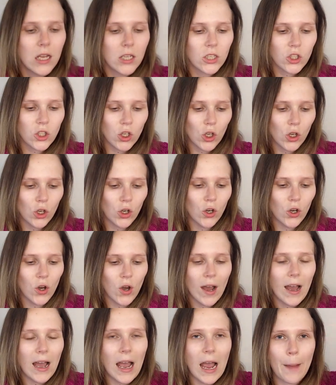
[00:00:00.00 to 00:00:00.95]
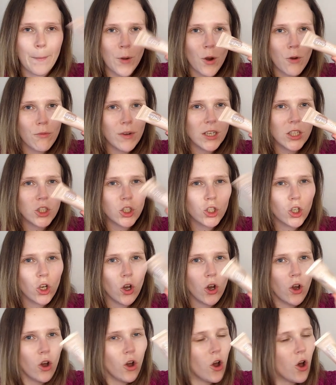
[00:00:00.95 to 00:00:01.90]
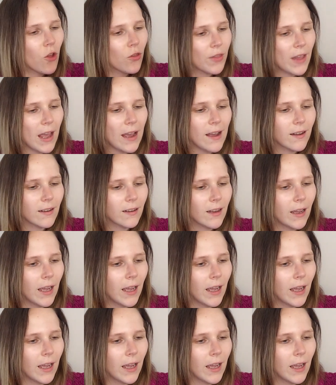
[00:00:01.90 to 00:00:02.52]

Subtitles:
So I'm not really sure on that,